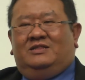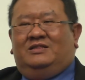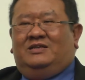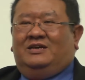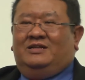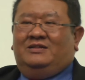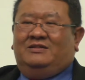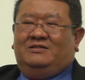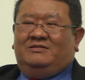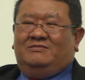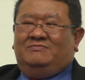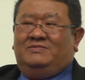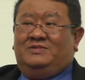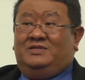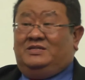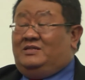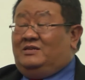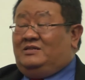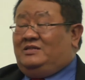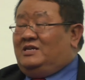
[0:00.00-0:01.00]
then
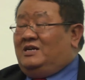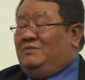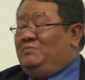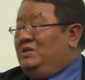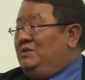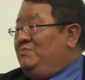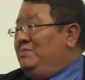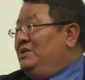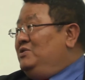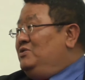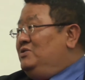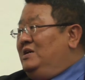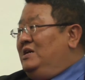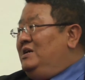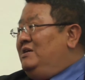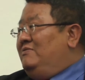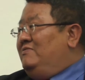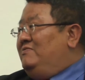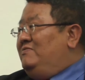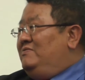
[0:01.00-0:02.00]
the company may not
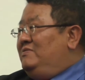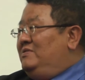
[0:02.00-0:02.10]
have